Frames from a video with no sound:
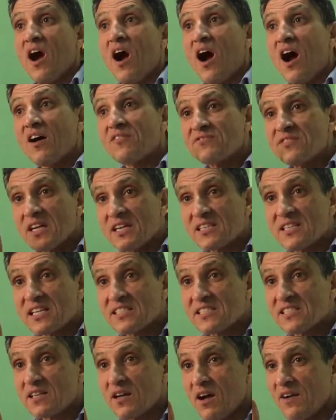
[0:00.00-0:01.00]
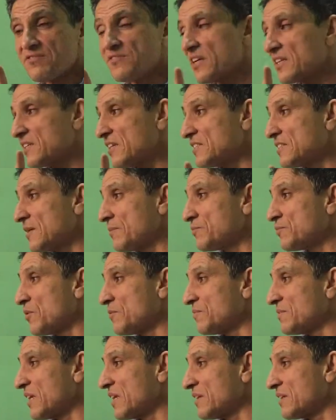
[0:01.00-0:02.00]
After the, after the
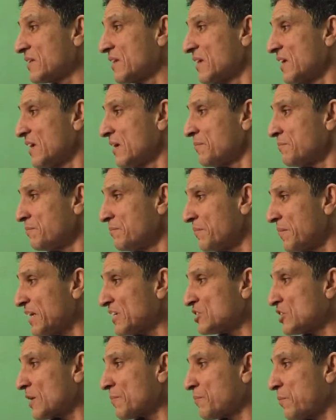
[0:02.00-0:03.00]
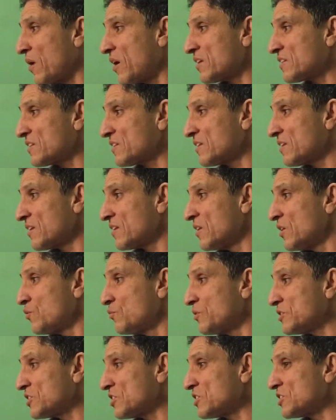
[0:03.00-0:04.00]
septum, the major part
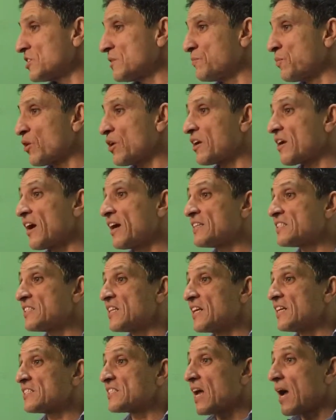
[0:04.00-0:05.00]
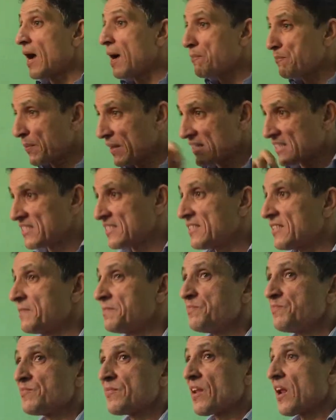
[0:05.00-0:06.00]
which is depolarized is apex.
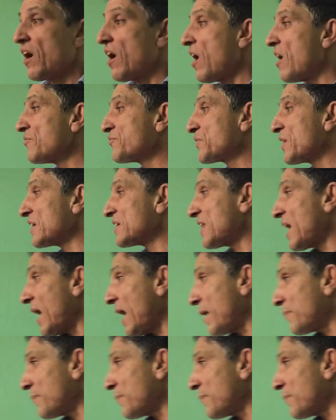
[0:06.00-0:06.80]
After the